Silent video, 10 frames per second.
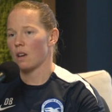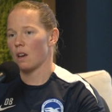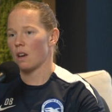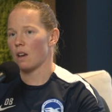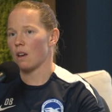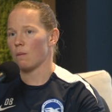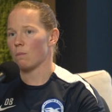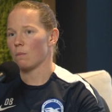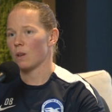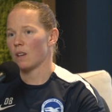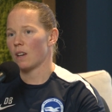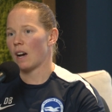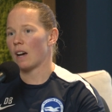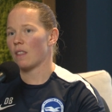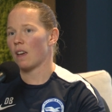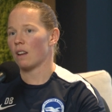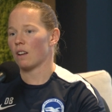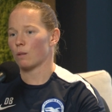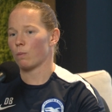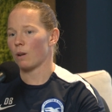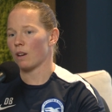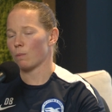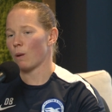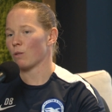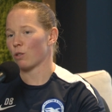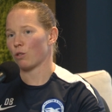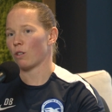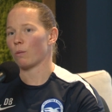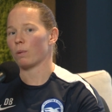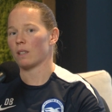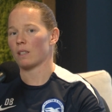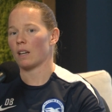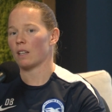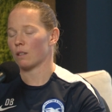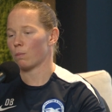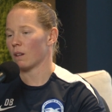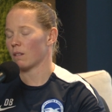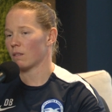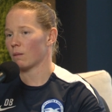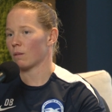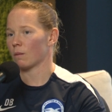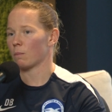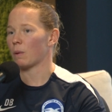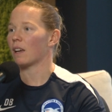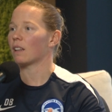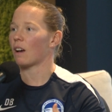And then I suppose I shouldn't openly say this, but being